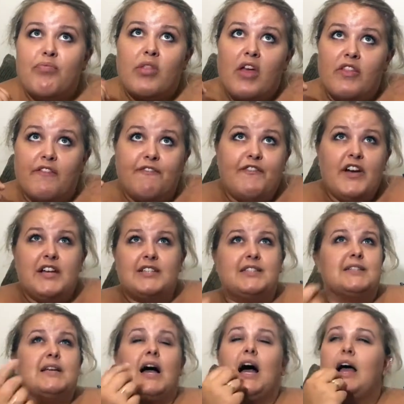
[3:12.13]
The first
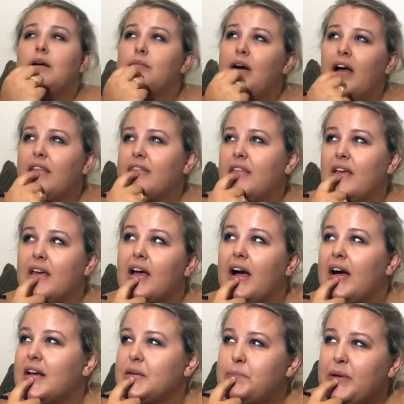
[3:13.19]
time, I think I
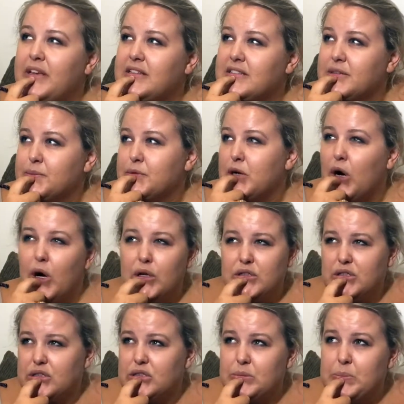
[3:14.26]
had a piece of cod
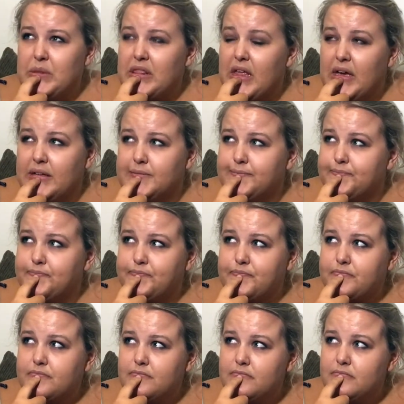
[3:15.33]
or something.
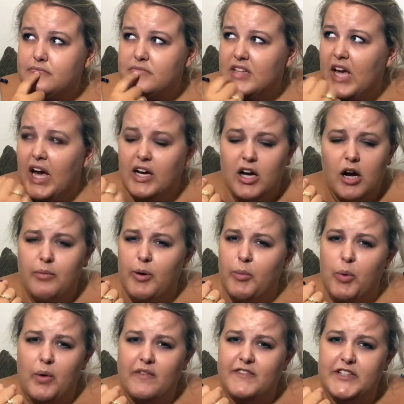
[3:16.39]
I can't remember
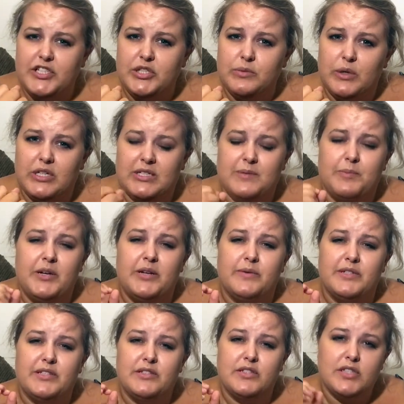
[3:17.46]
what fish it was, but it
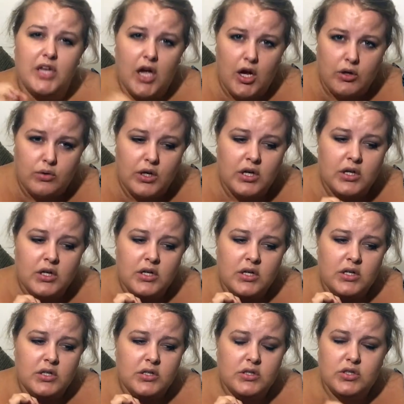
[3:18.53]
was so
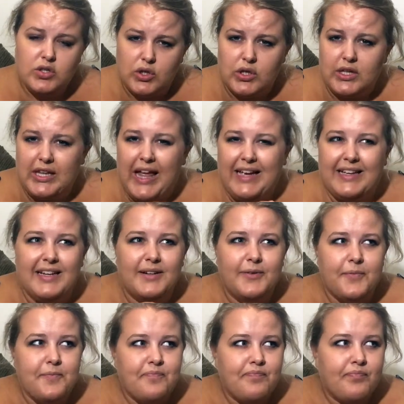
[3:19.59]
like,
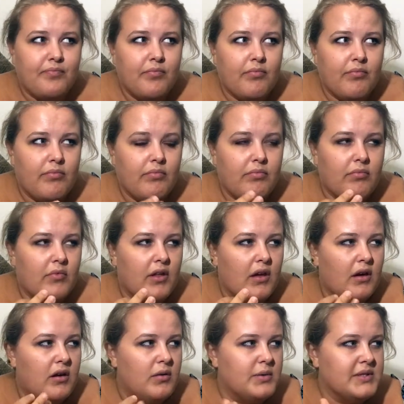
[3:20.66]

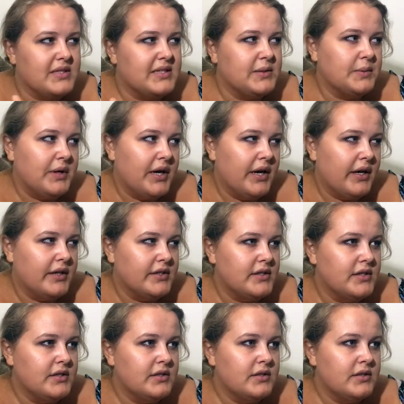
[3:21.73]
what's the word?